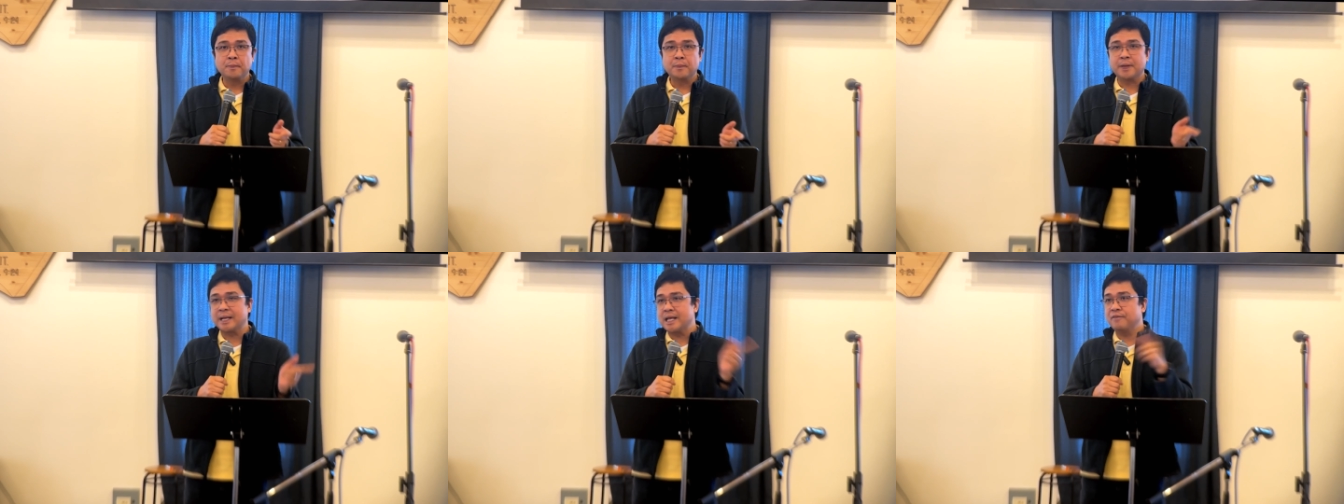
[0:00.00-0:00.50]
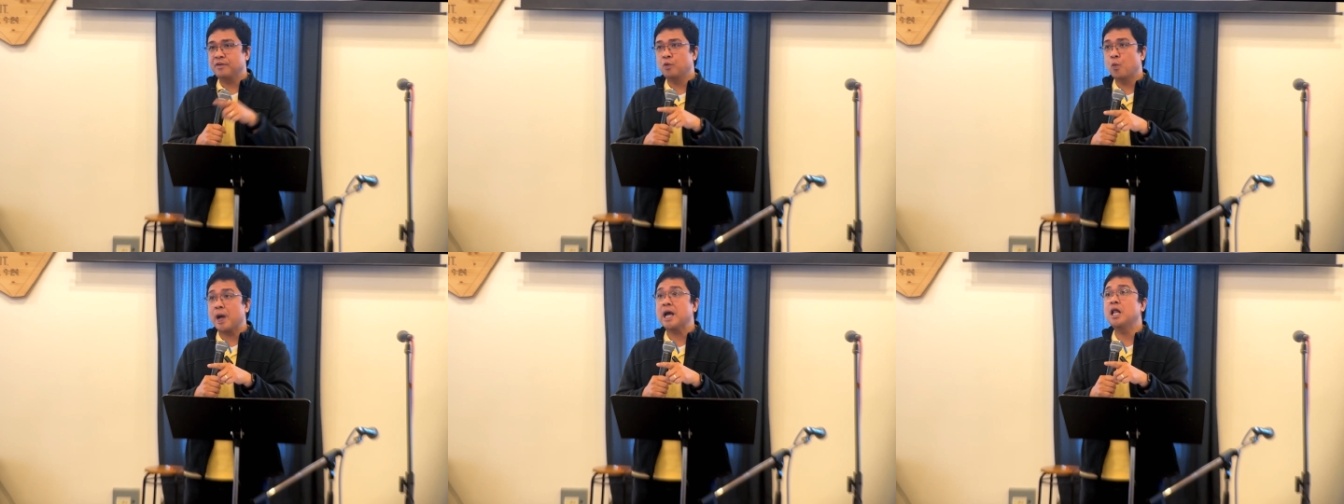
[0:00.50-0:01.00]
but
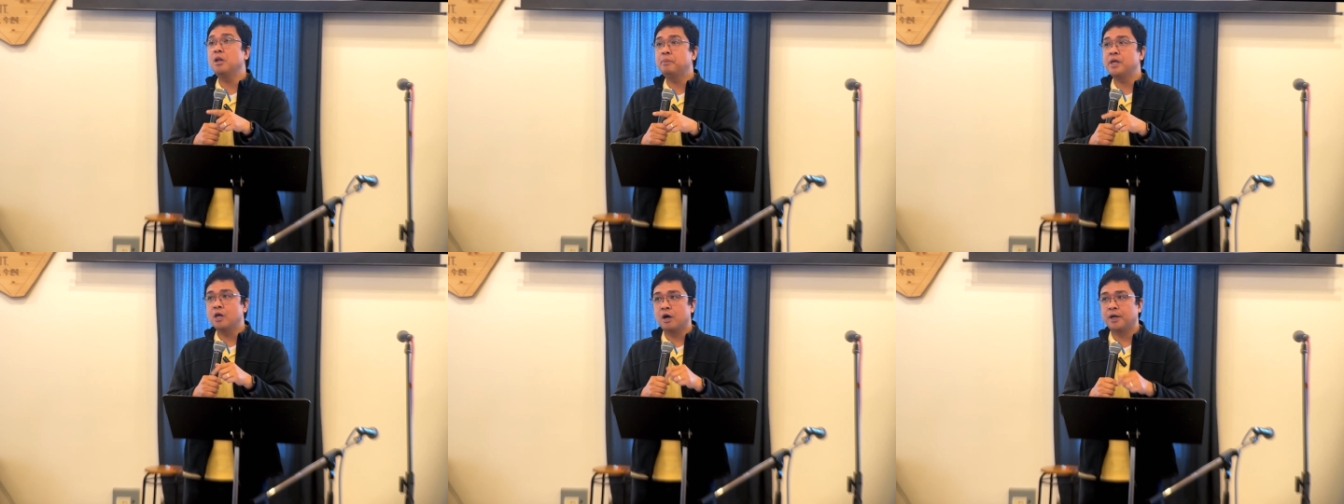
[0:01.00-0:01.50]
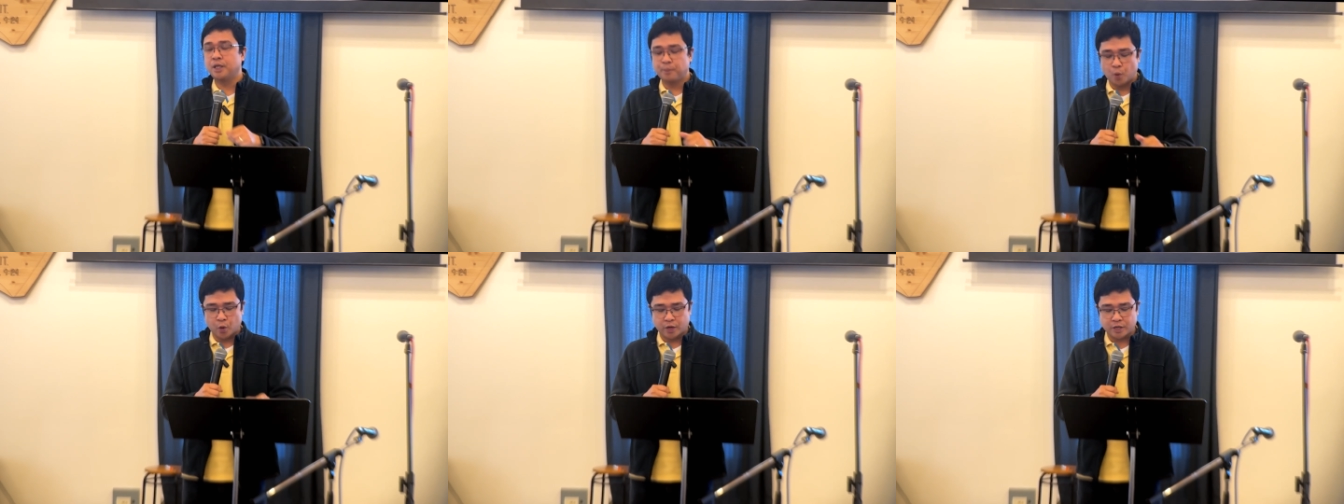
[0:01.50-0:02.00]
even well beyond the
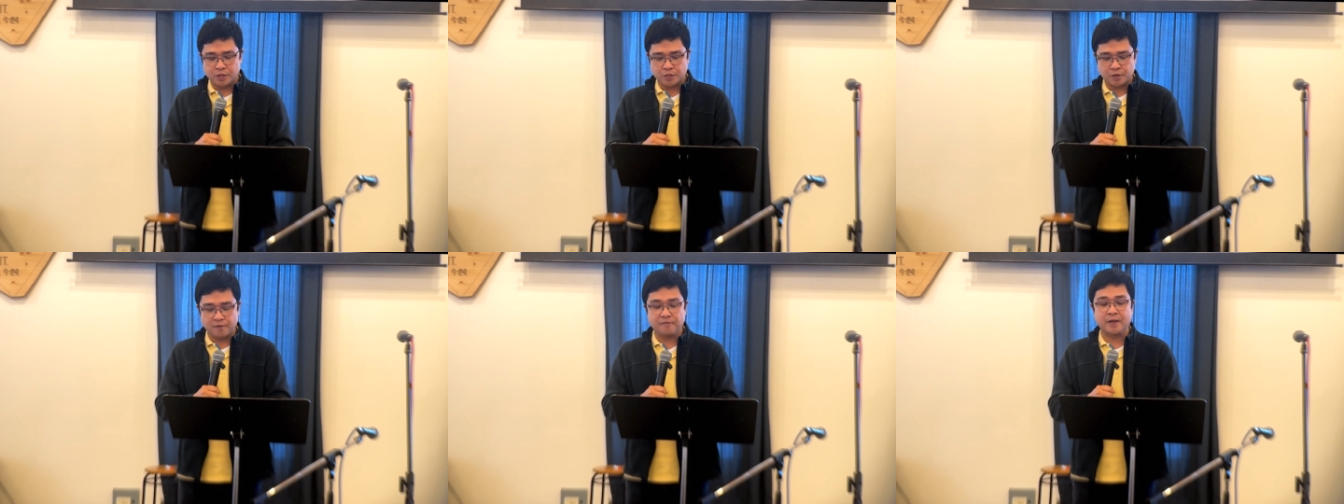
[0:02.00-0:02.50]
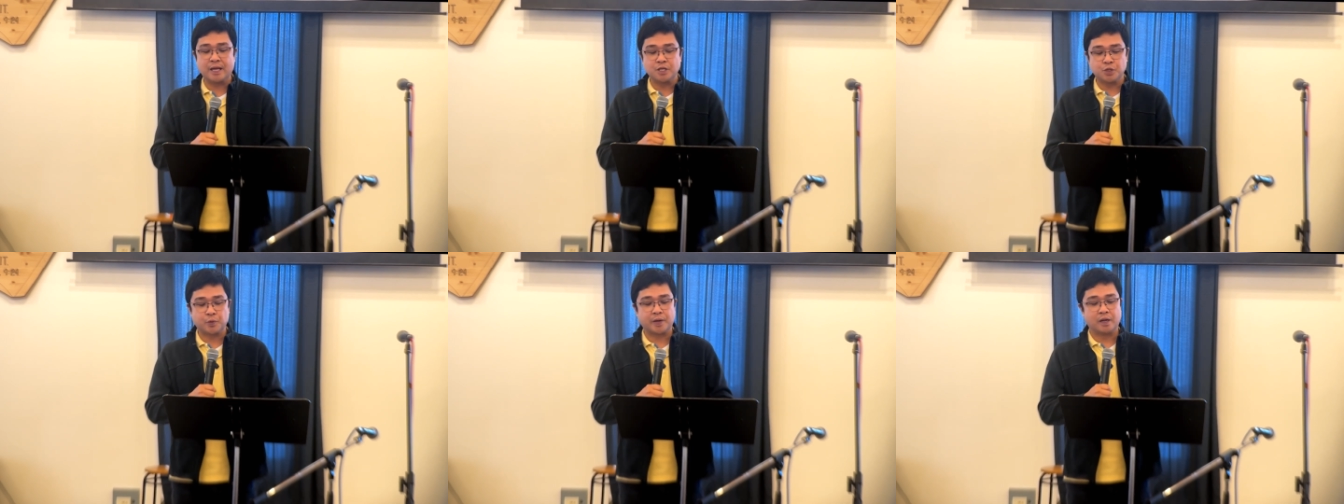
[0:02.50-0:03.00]
borders of
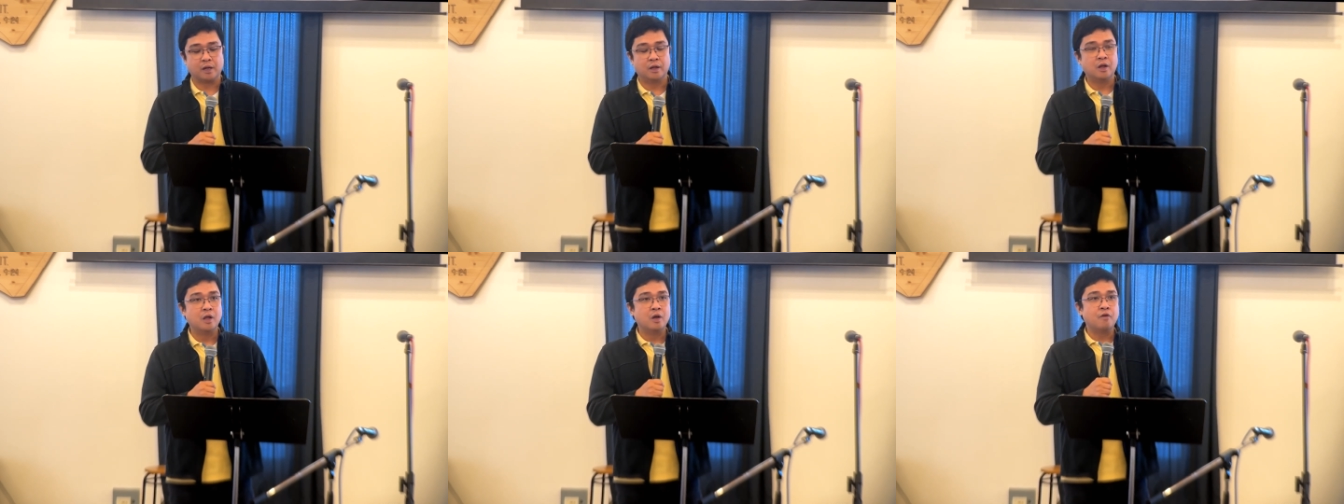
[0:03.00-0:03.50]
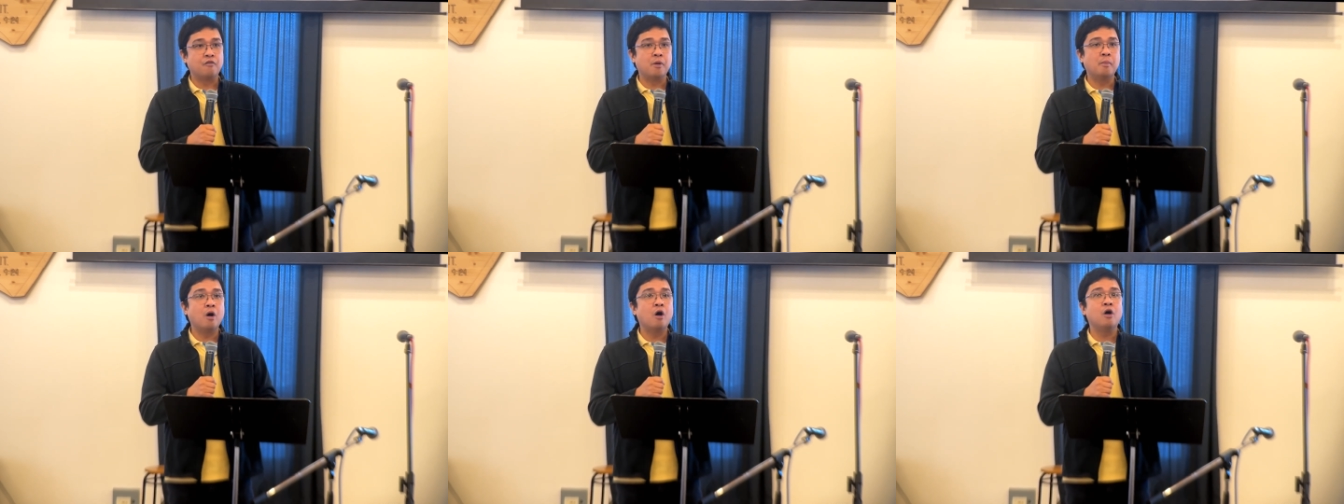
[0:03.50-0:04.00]
Israel,
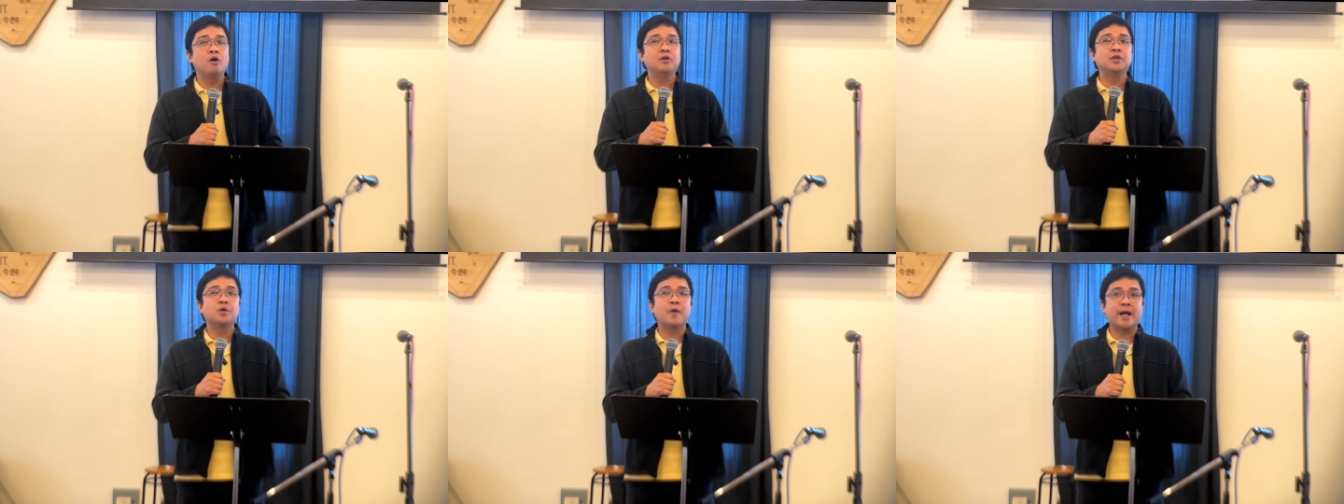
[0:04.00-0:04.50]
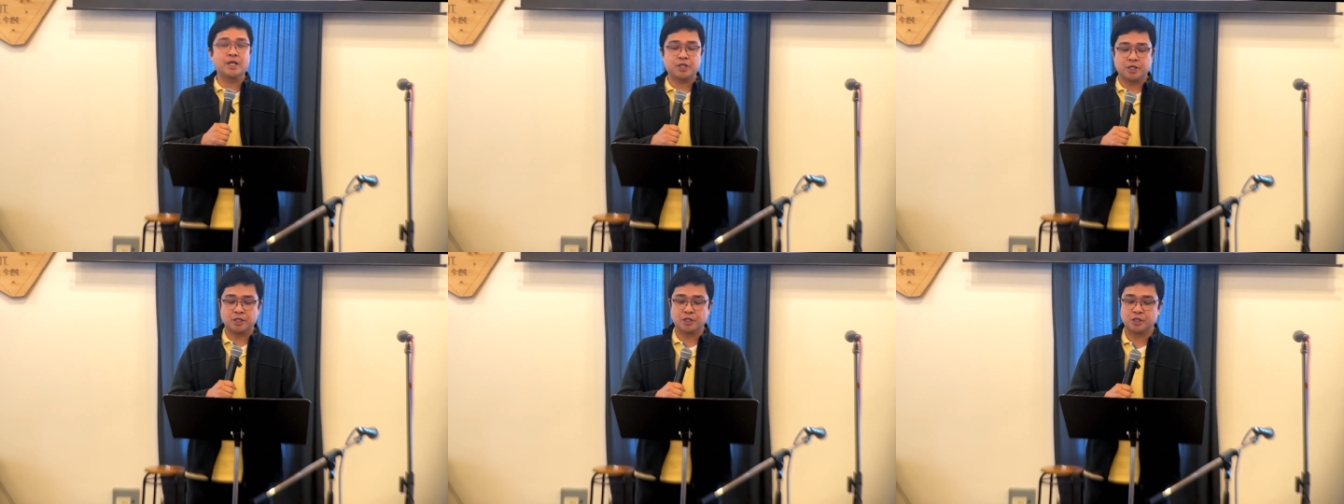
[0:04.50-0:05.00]
from all
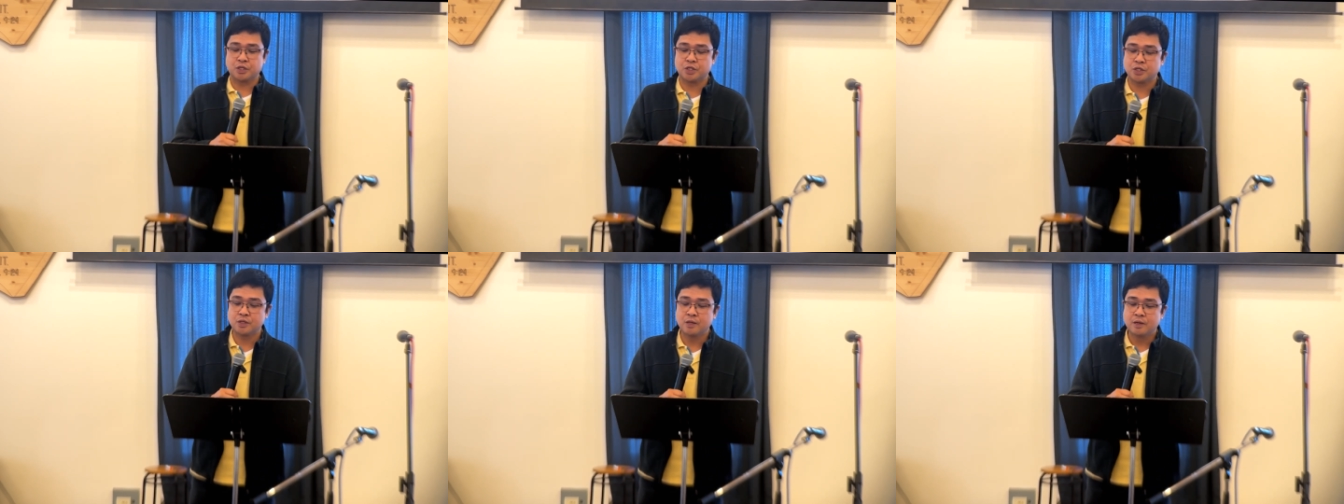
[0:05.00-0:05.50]
directions.